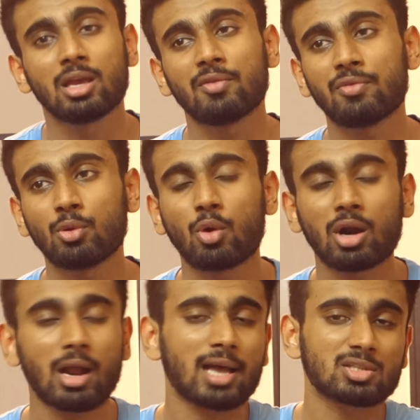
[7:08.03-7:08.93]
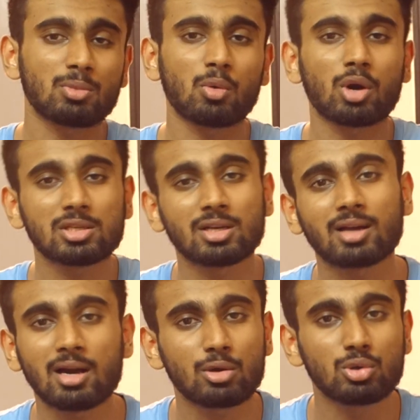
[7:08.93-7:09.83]
If you want ask me what is the
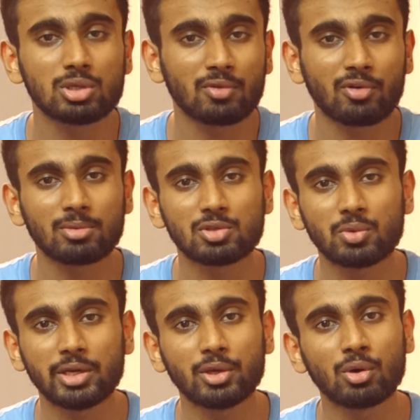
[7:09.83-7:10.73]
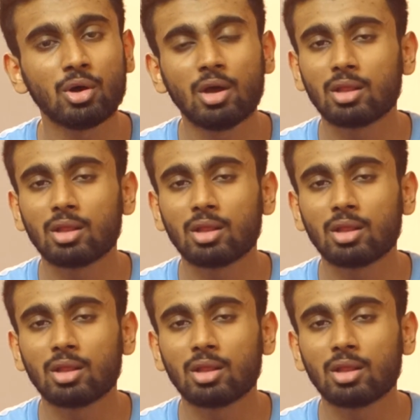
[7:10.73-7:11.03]
conclusion from this video,